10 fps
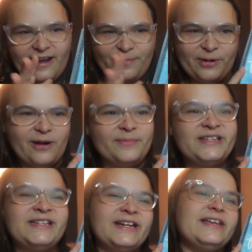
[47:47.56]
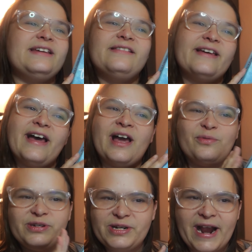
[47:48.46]
I promised Nikki that I
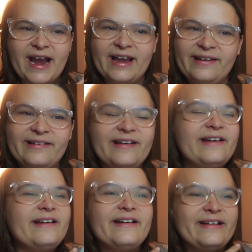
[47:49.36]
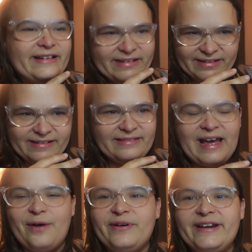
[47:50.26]
would try
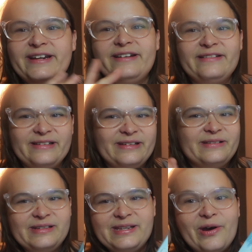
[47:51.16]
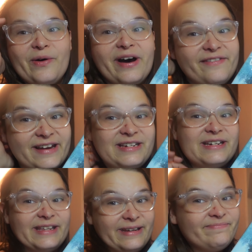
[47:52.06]
that one. So
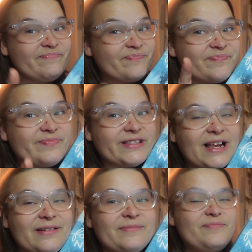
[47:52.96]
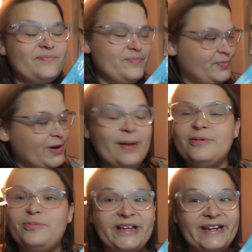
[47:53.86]
eventually,
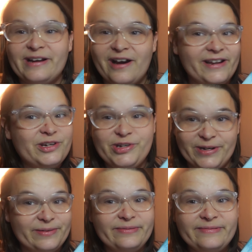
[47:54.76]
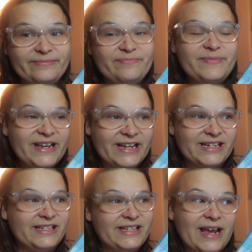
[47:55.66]
probably not in June,
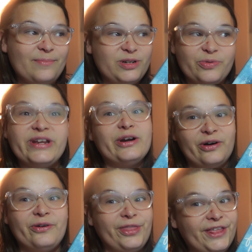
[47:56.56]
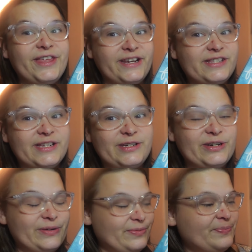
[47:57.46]
because I'm doing all the things in
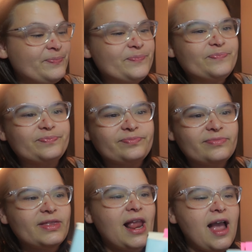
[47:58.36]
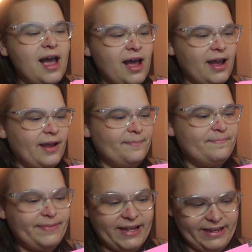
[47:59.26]
June.
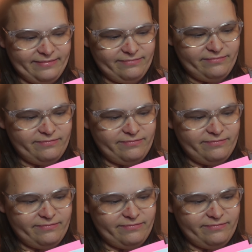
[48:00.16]
But